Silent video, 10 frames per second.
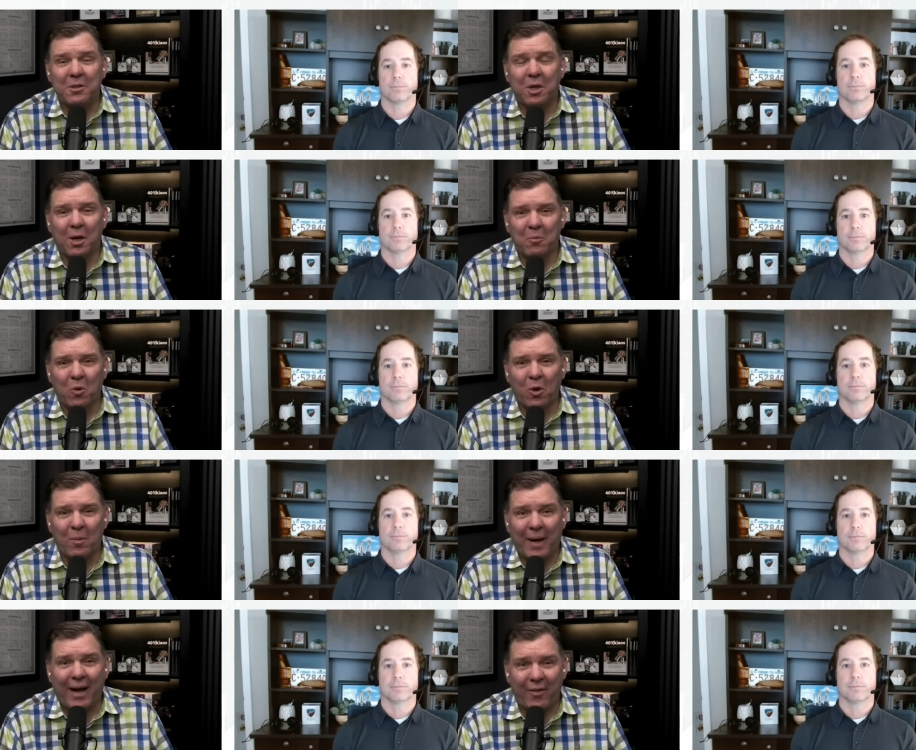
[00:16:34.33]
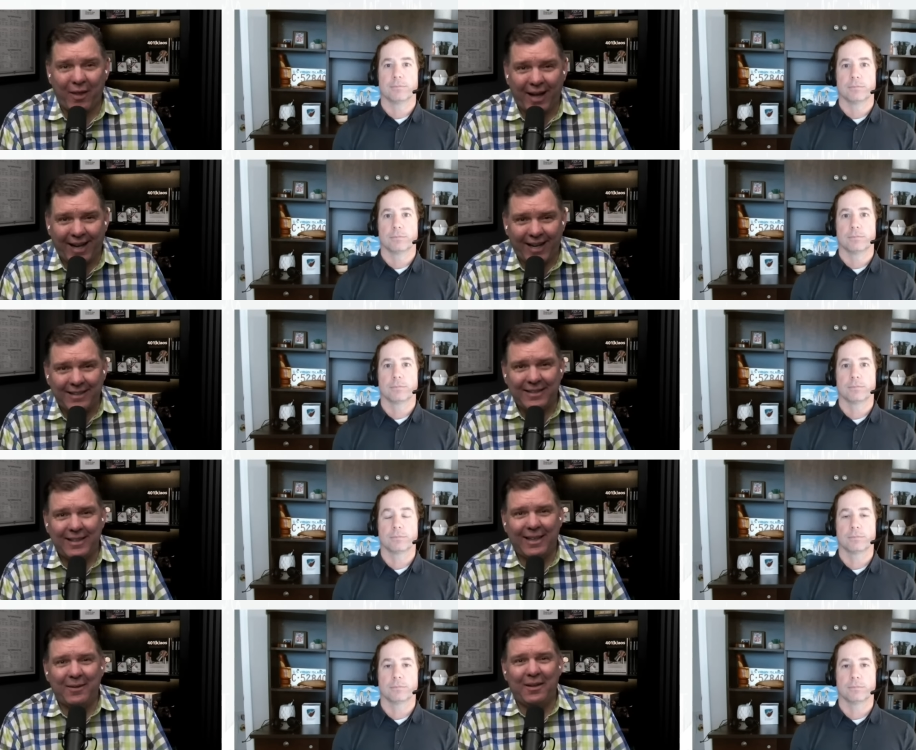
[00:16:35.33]
Speaker 1: and talk more about that.
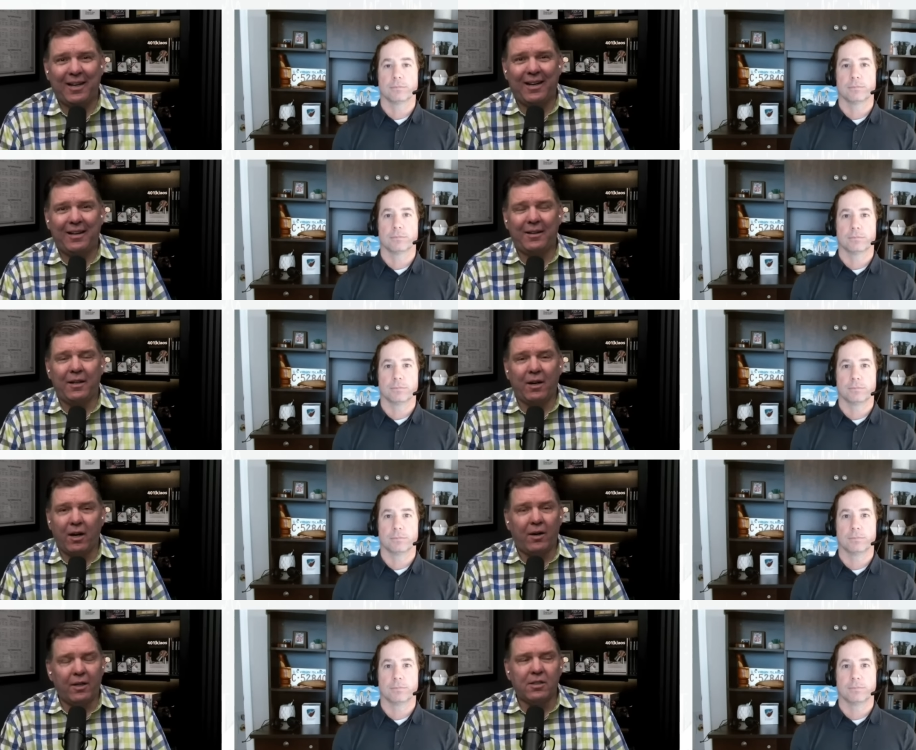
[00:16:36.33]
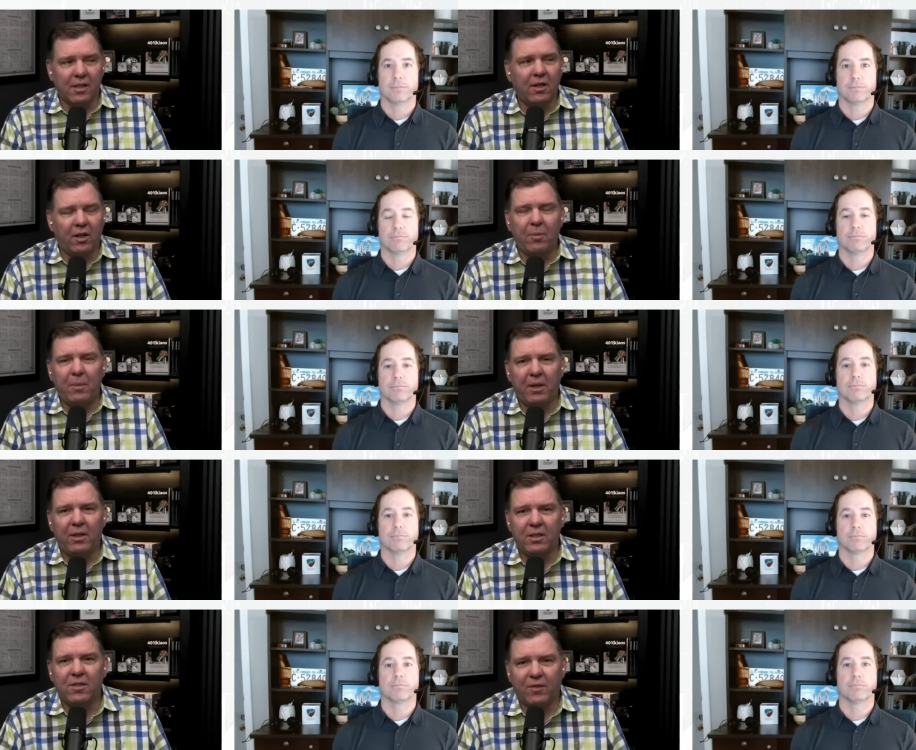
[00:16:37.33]
And uh, there are there's literally
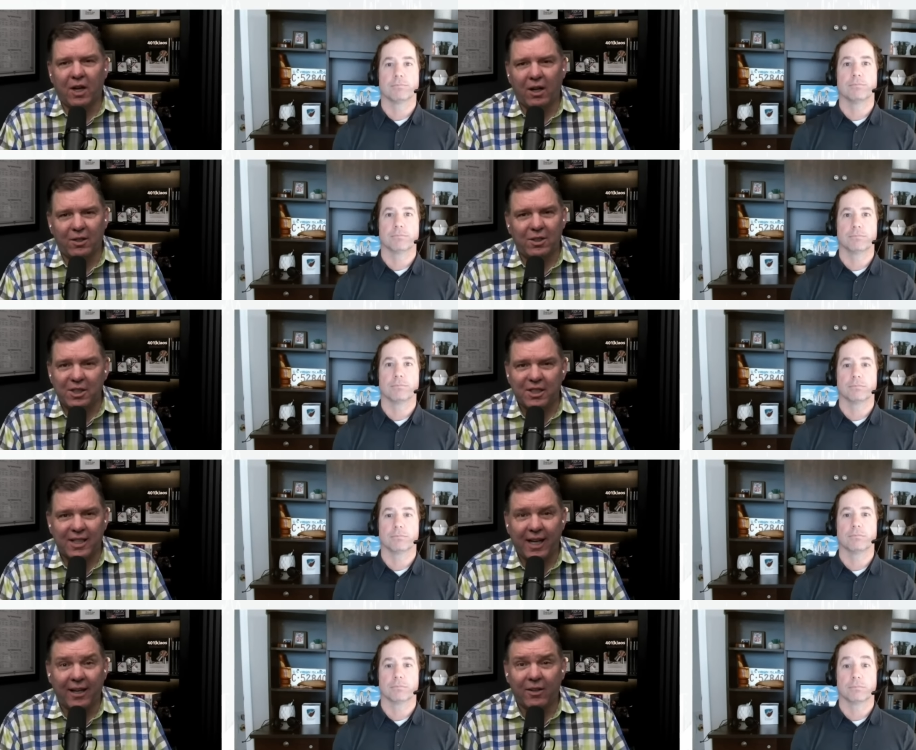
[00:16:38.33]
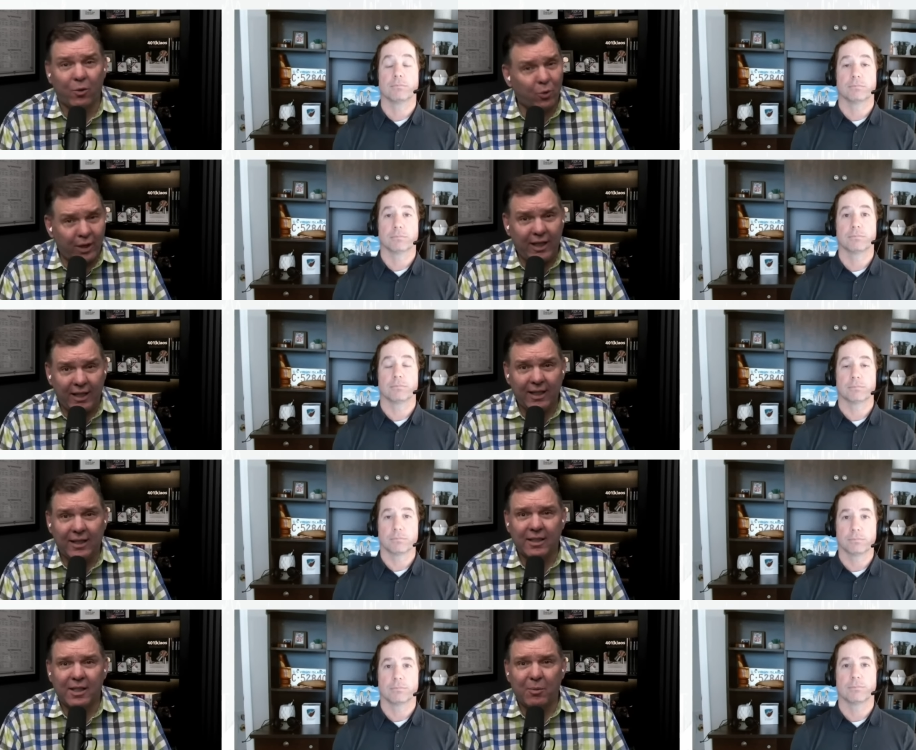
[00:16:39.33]
millions of dollars at stake. There really
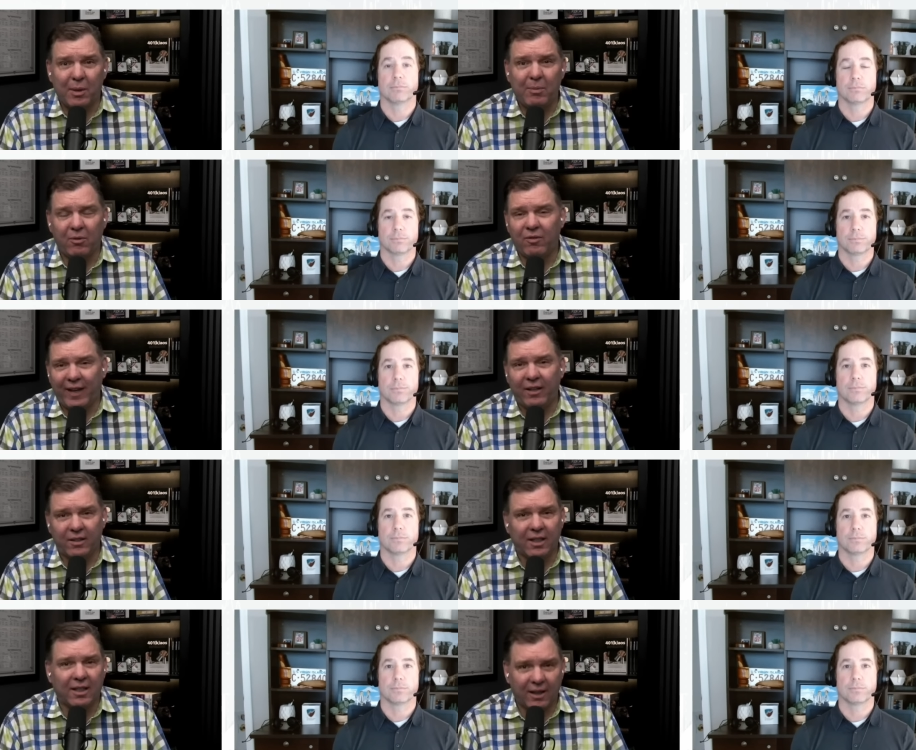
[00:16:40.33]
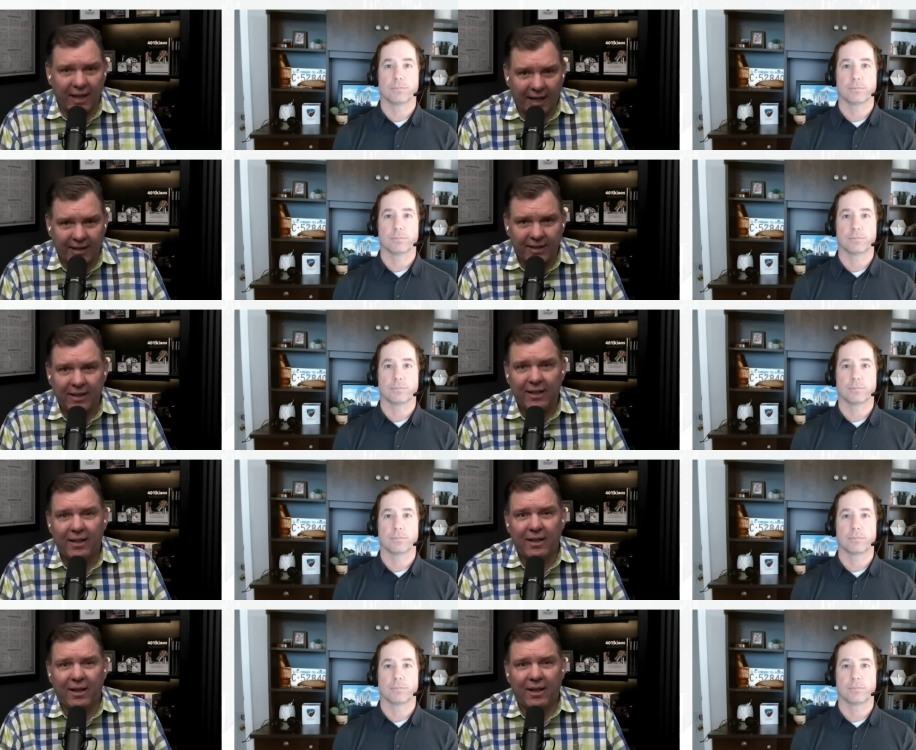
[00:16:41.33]
is that people fail to collect
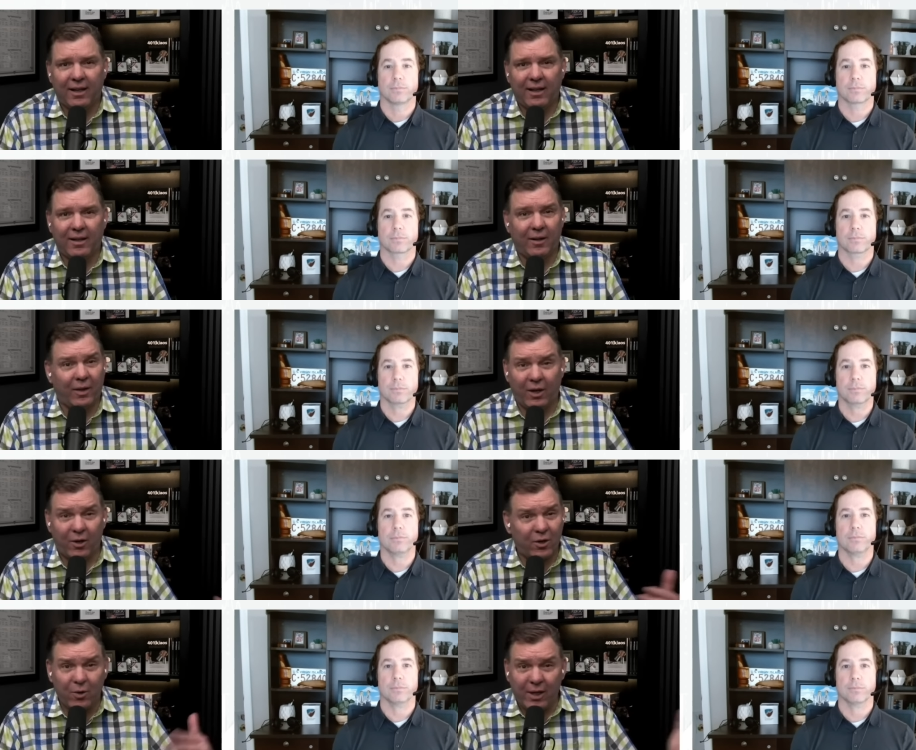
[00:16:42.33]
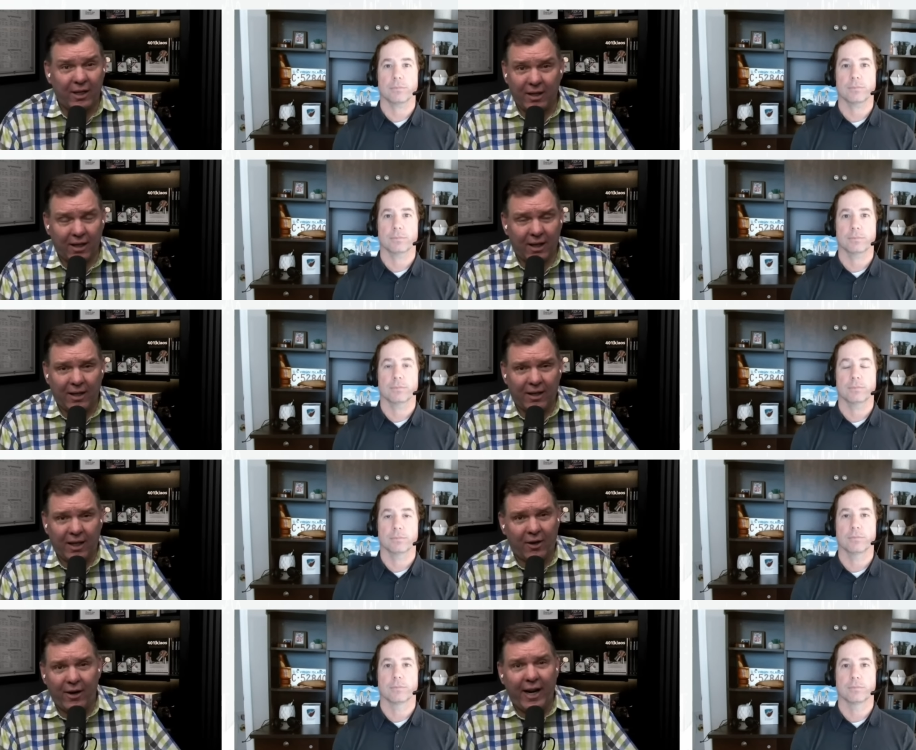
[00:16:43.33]
uh, that are doing uh,
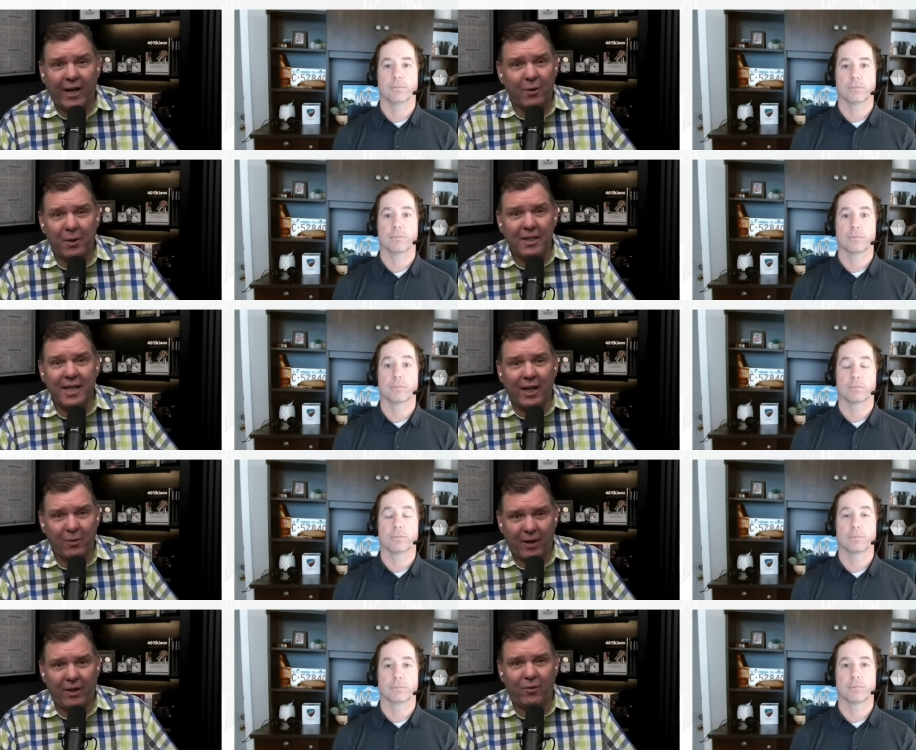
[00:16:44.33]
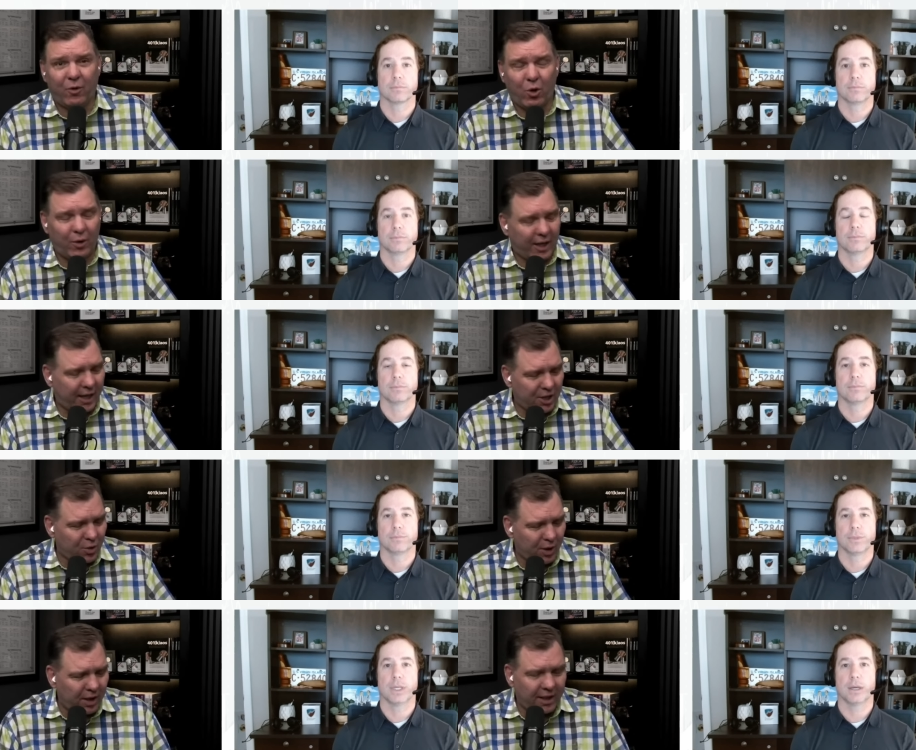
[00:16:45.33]
that are in equities anyway in 401k. So
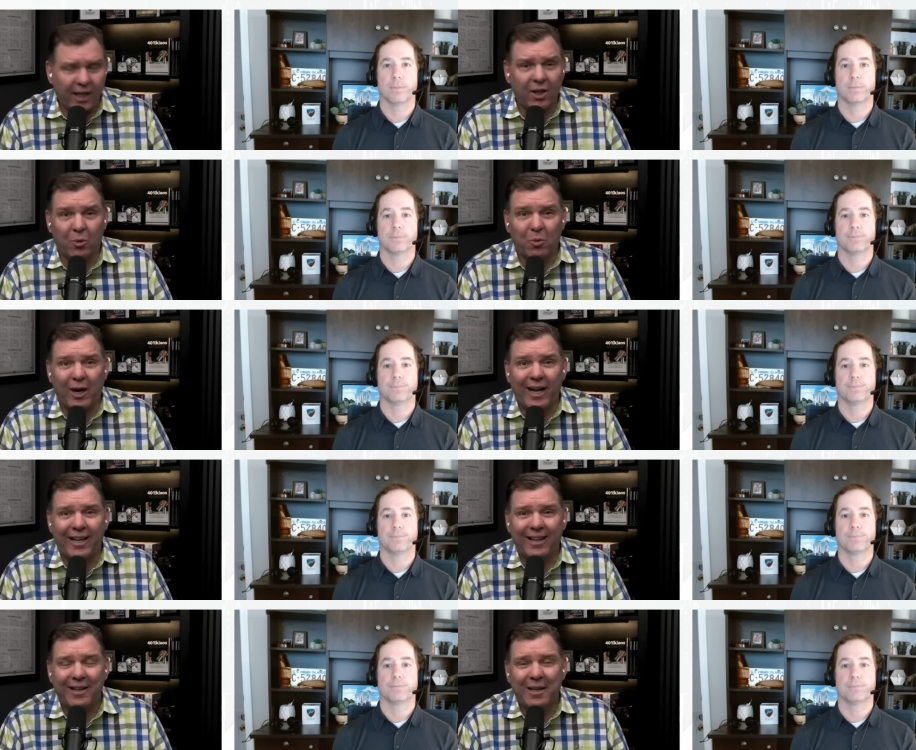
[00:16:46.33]
we're going to yeah. take a little break.